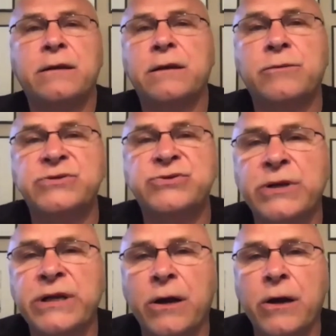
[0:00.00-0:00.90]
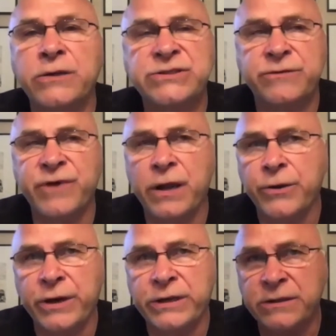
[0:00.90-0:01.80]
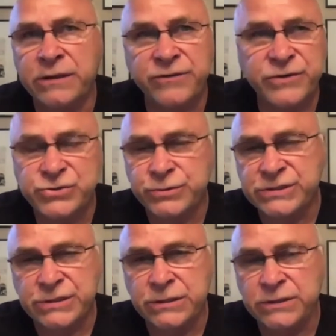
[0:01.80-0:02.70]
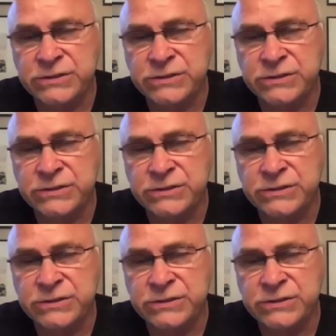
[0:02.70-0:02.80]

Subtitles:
It was really hard to evaluate the individual skill